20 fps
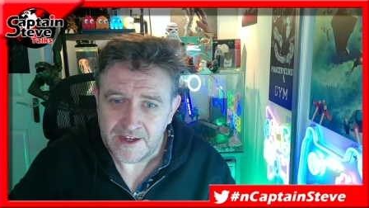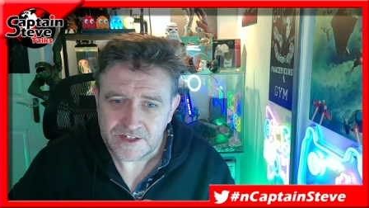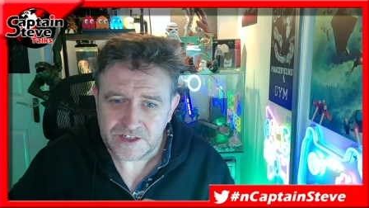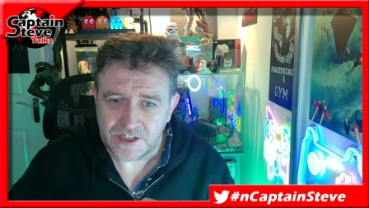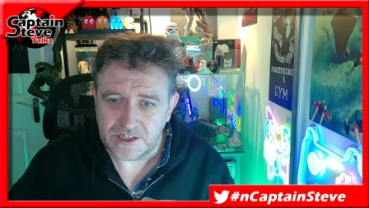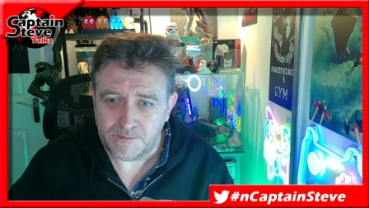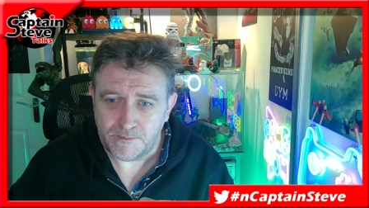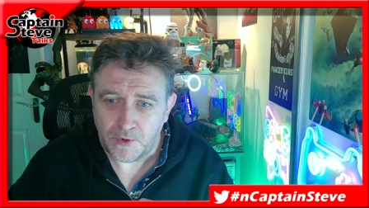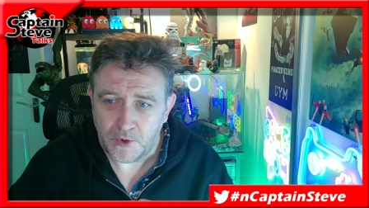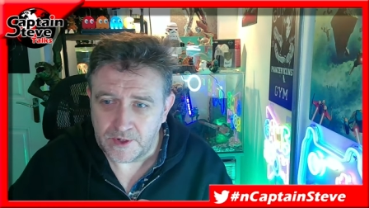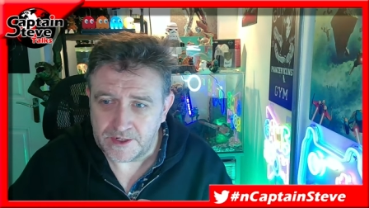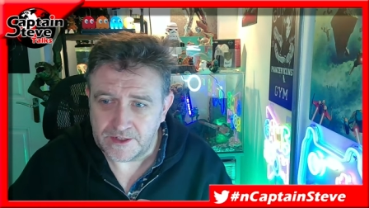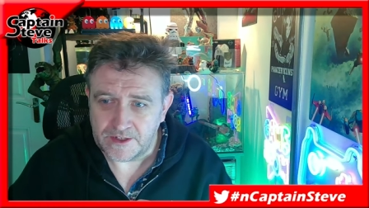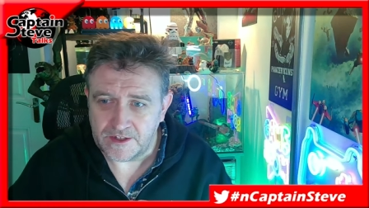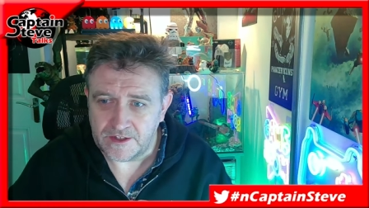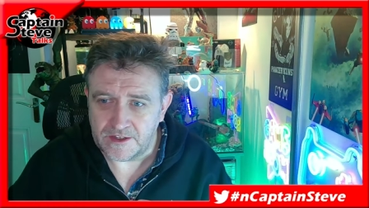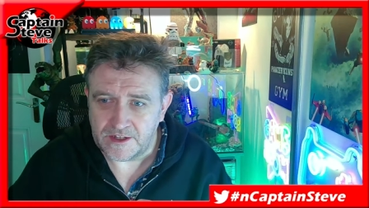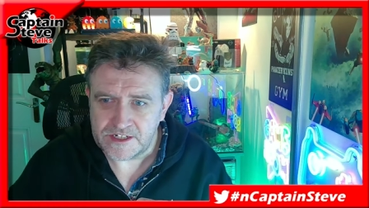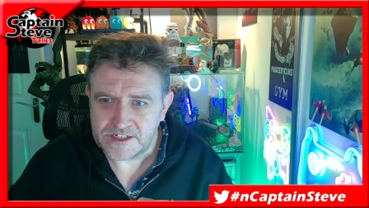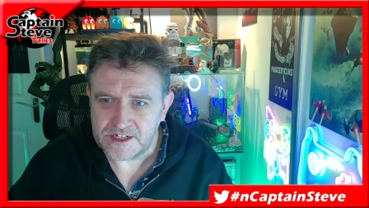to the point
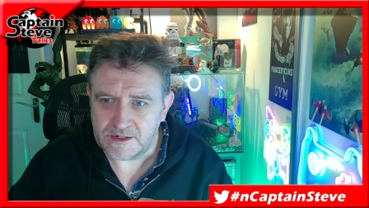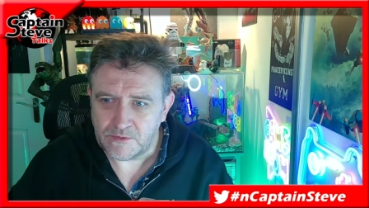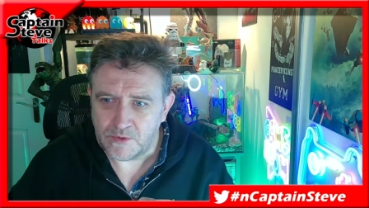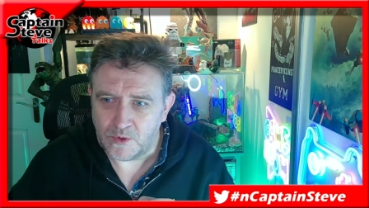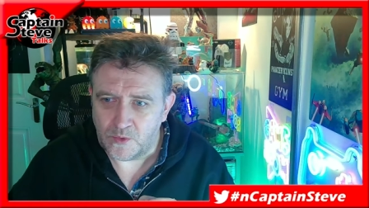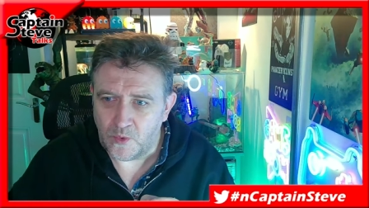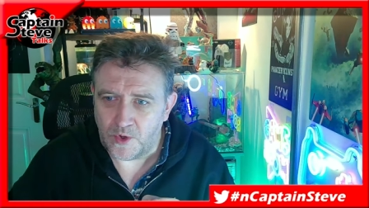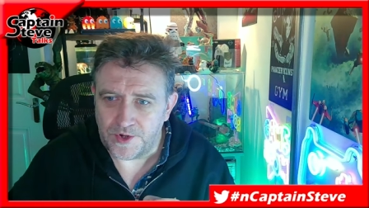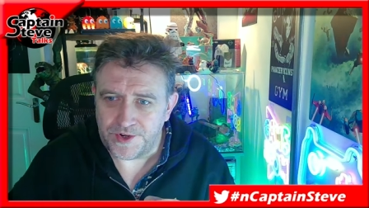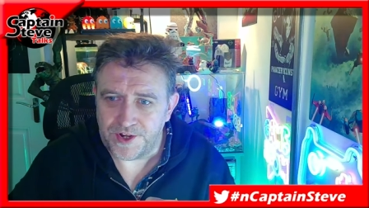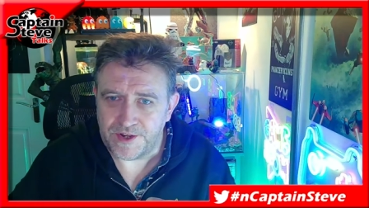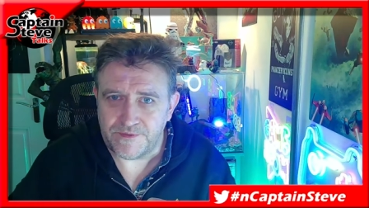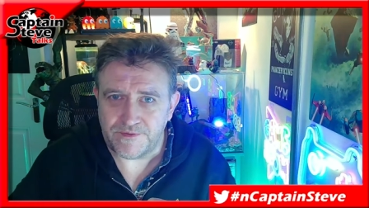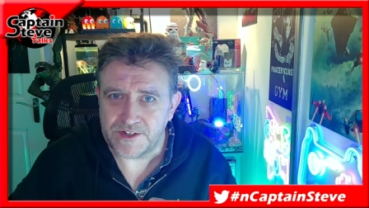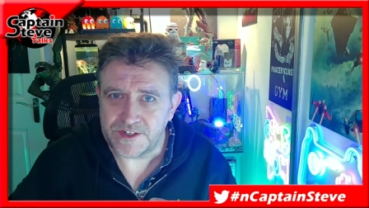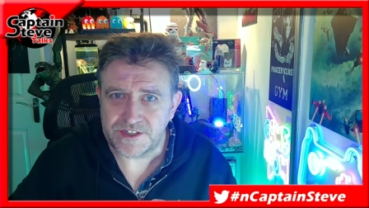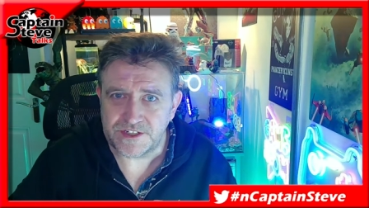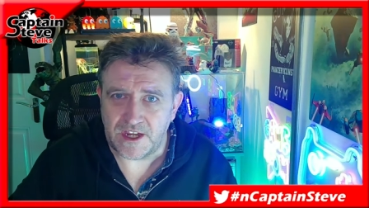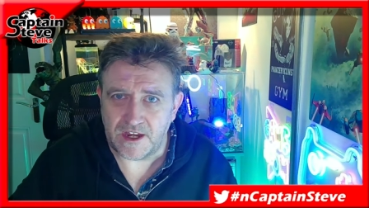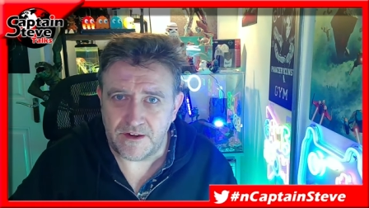that they said, well, what other
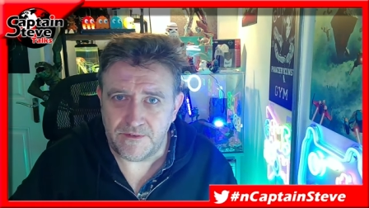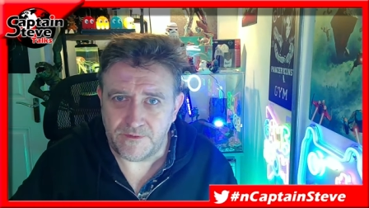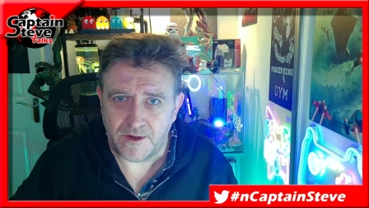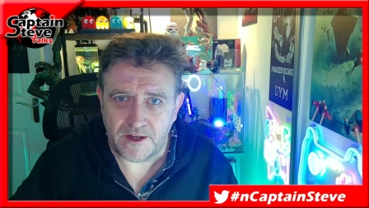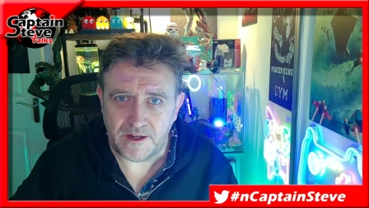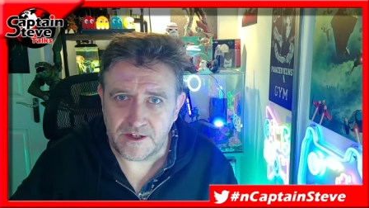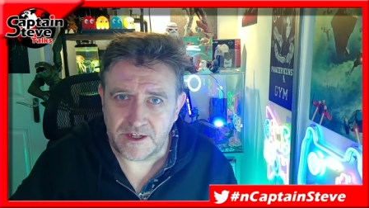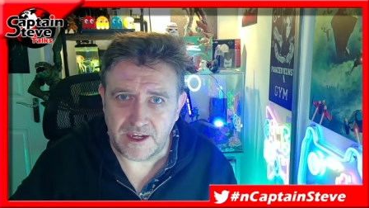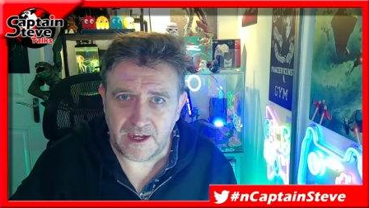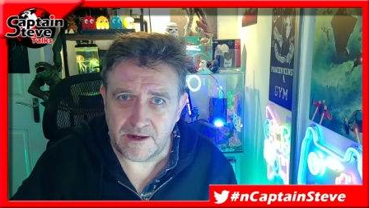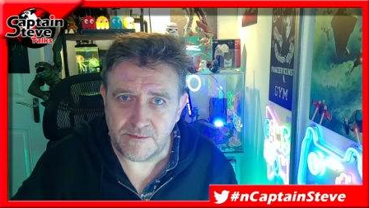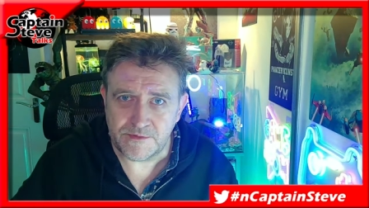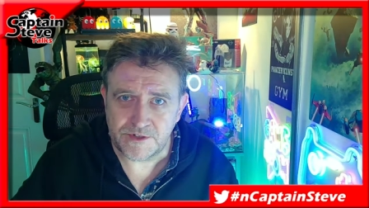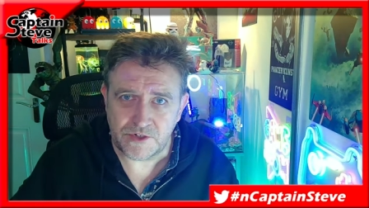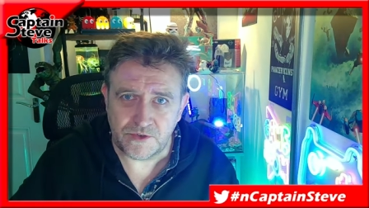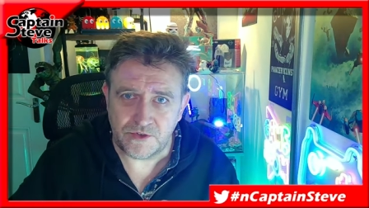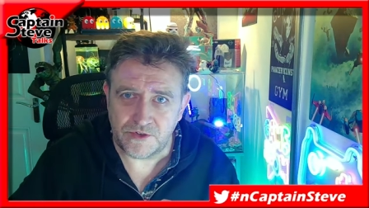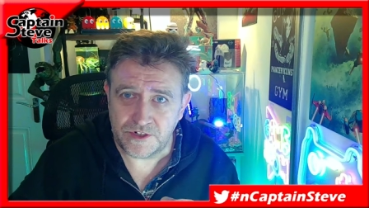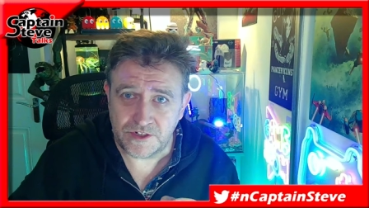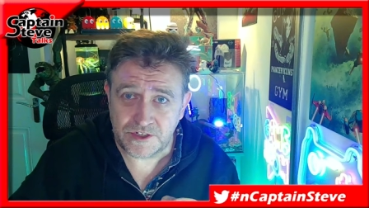sci-fi games
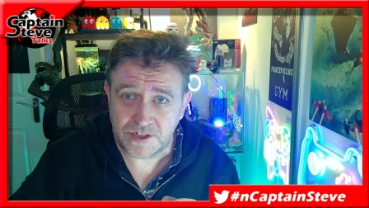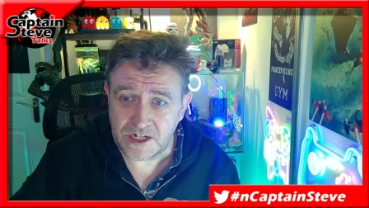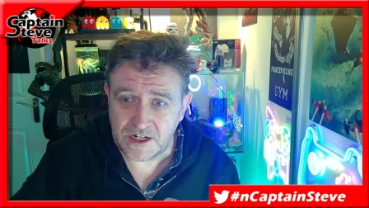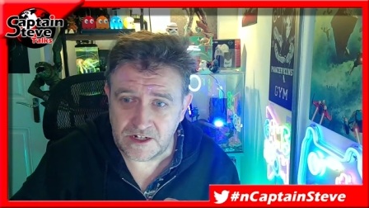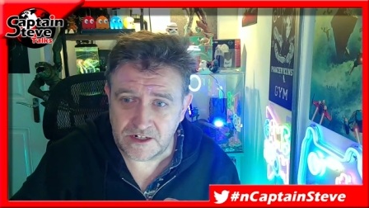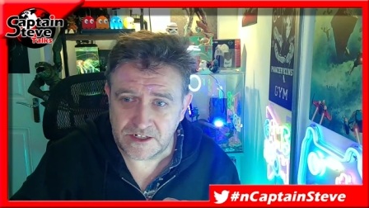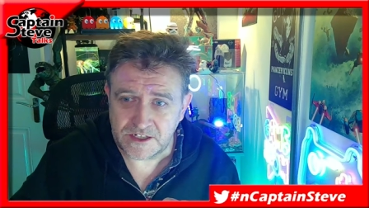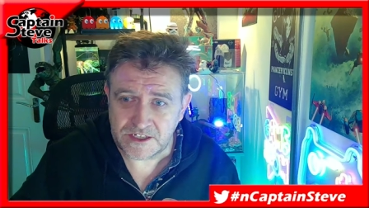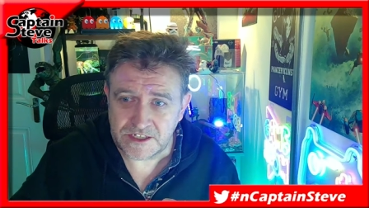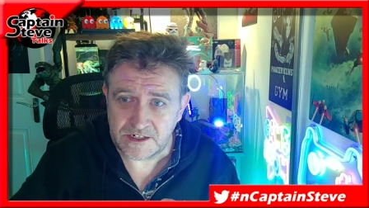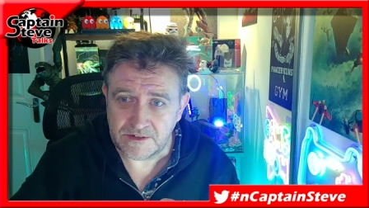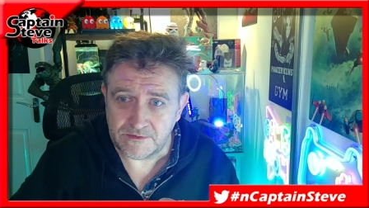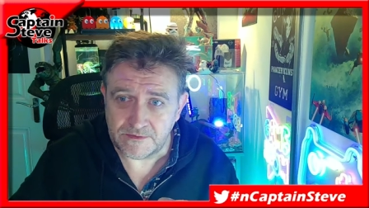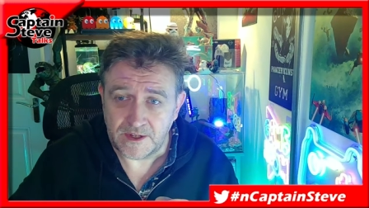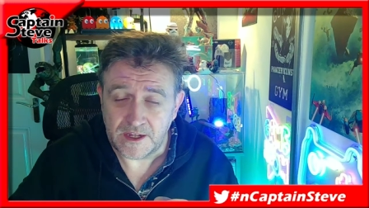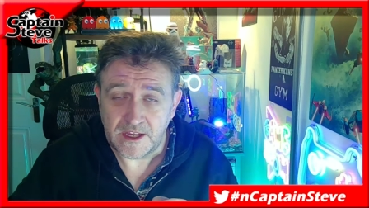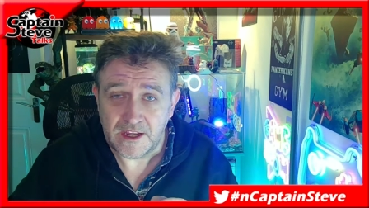are an alternative?